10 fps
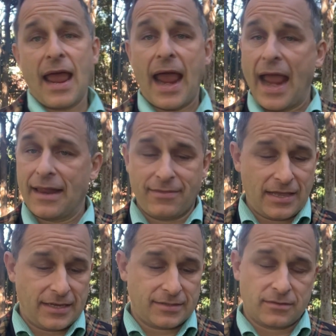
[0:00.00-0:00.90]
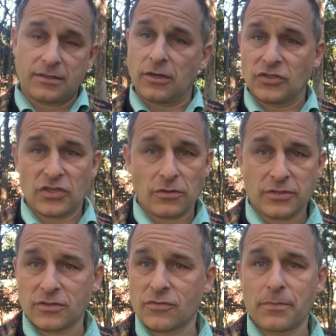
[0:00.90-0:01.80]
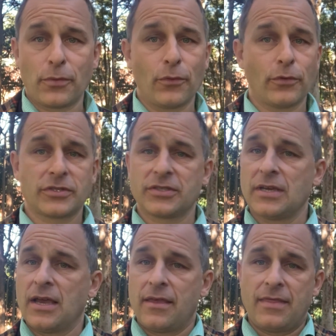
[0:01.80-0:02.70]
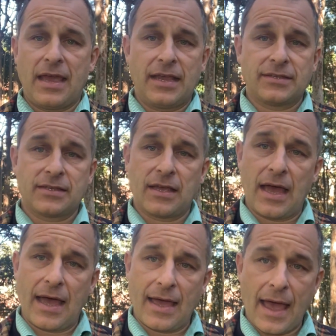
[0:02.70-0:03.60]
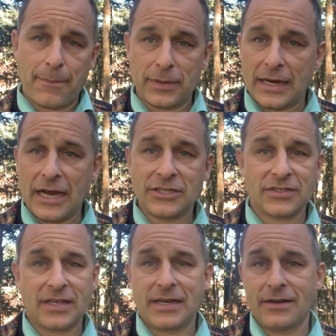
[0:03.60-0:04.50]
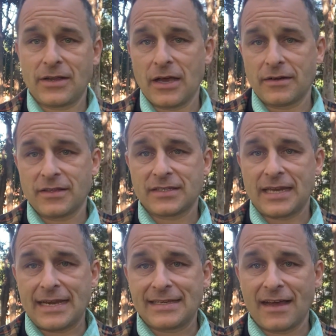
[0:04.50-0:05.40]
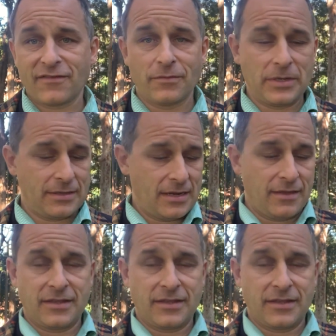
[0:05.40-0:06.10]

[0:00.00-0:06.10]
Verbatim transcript: And there's consultants reports, there's uh, applications that need to go to the state government.